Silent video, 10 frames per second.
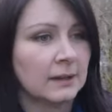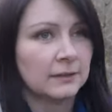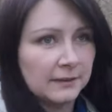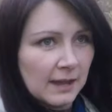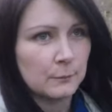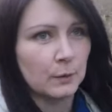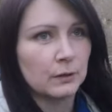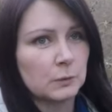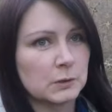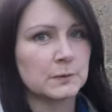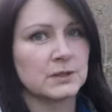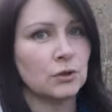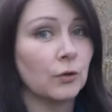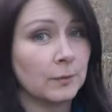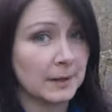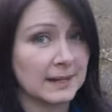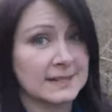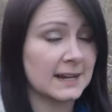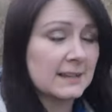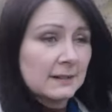to get one, which was not the brightest
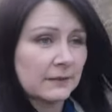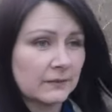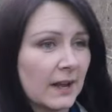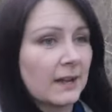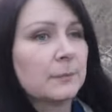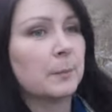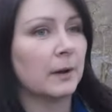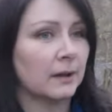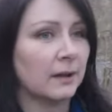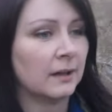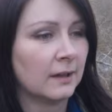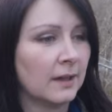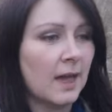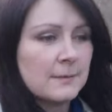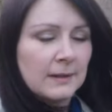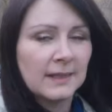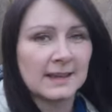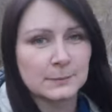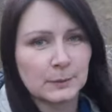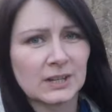idea I've ever had, but my
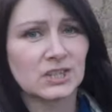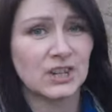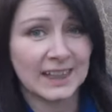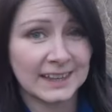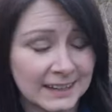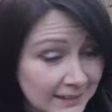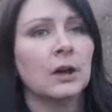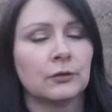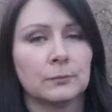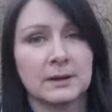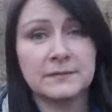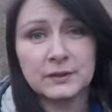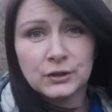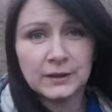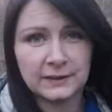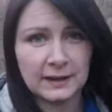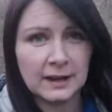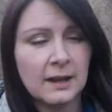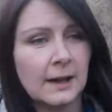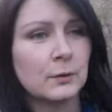legs were like jelly. So we're in for a treat today.
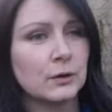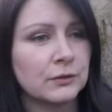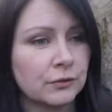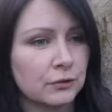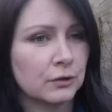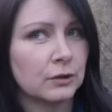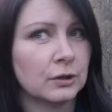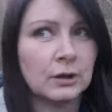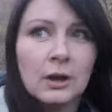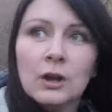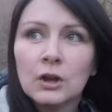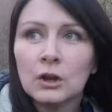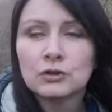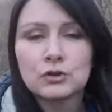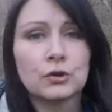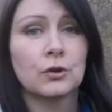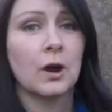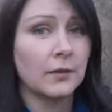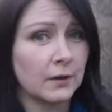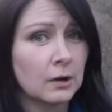I'm going to two
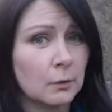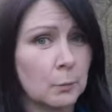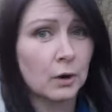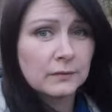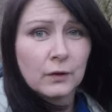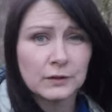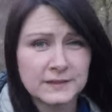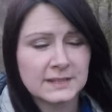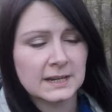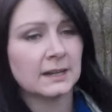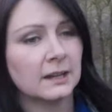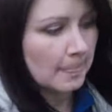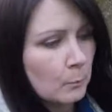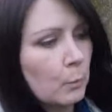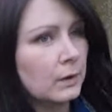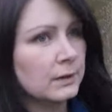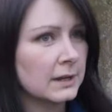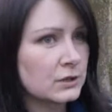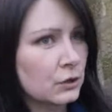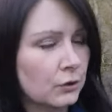other waterfalls today. One
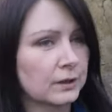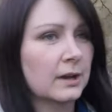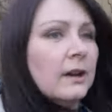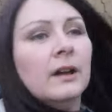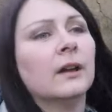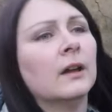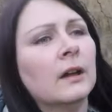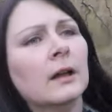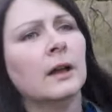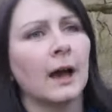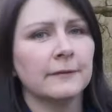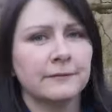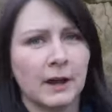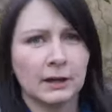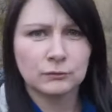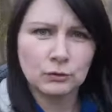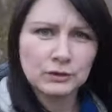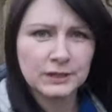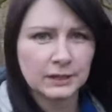is on a fire road